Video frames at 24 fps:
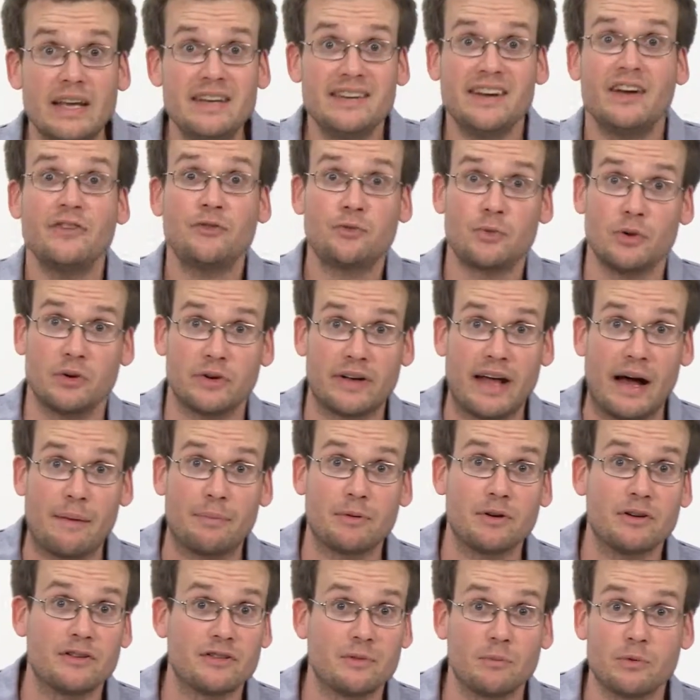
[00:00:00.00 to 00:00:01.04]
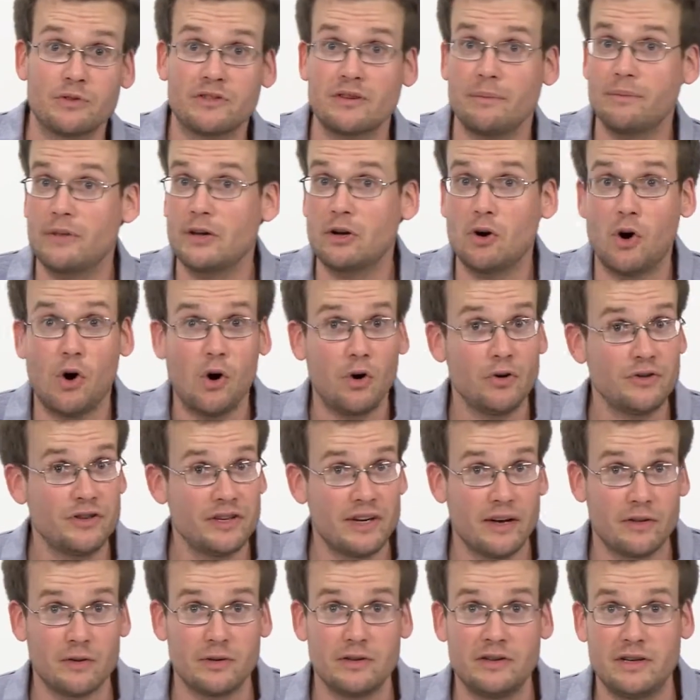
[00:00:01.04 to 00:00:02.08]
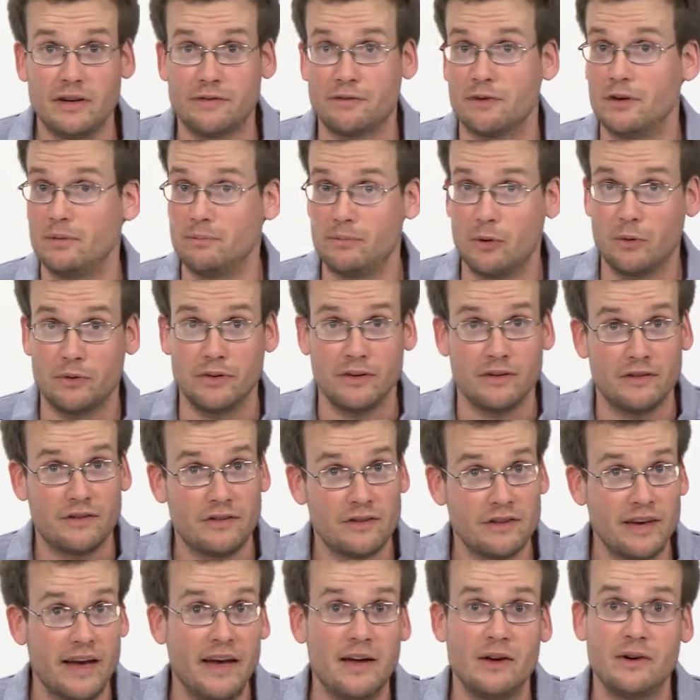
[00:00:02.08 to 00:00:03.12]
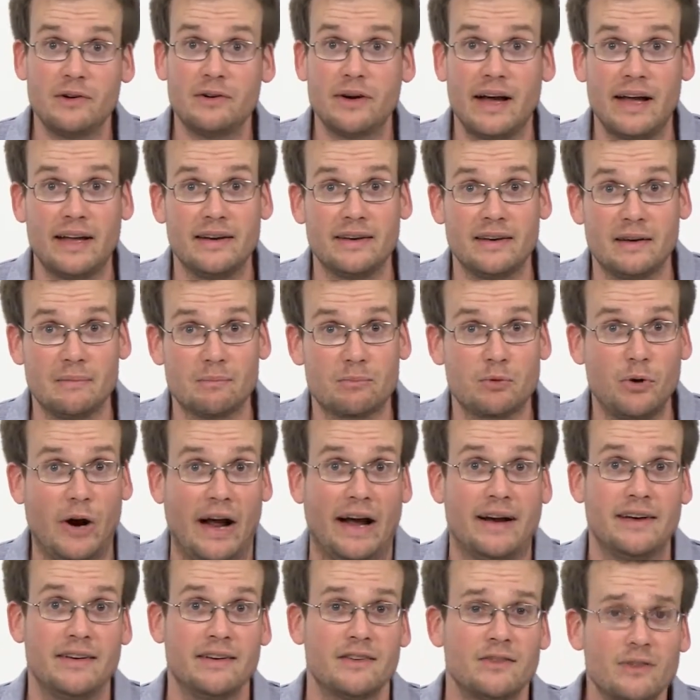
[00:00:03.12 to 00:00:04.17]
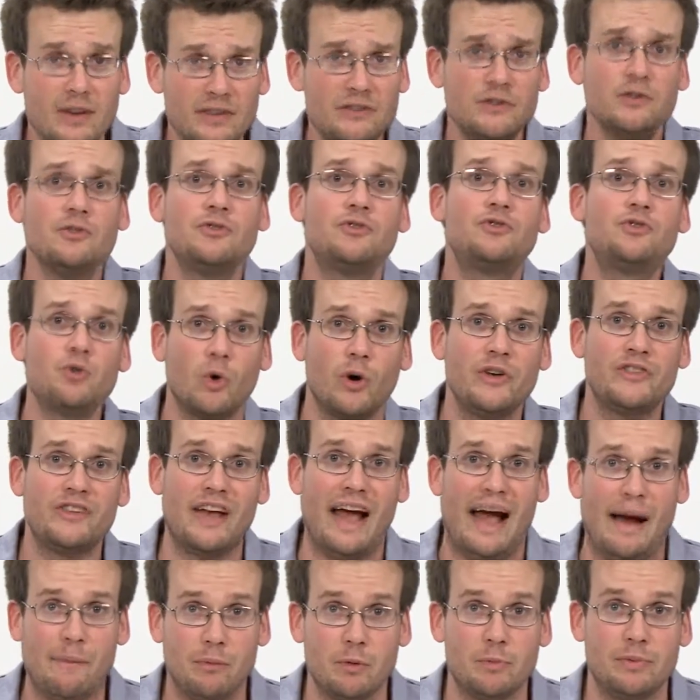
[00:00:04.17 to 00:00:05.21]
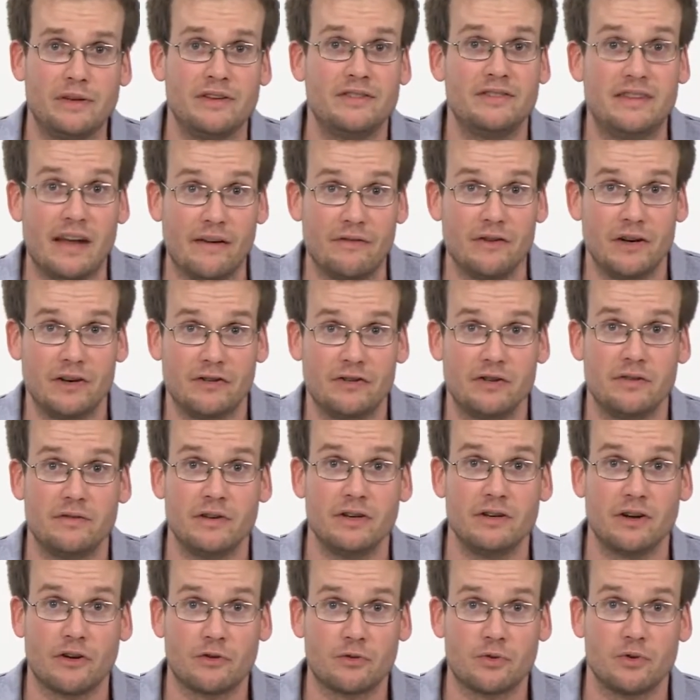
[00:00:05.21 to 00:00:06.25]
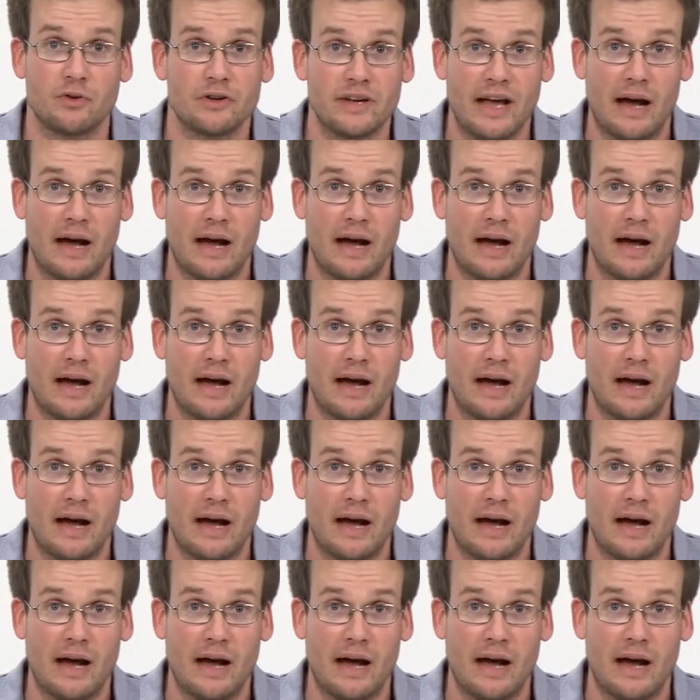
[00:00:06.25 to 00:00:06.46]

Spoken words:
Industrial capitalism was something altogether different, both in scale and in practice. Let's use Joyce Appleby's definition of industrial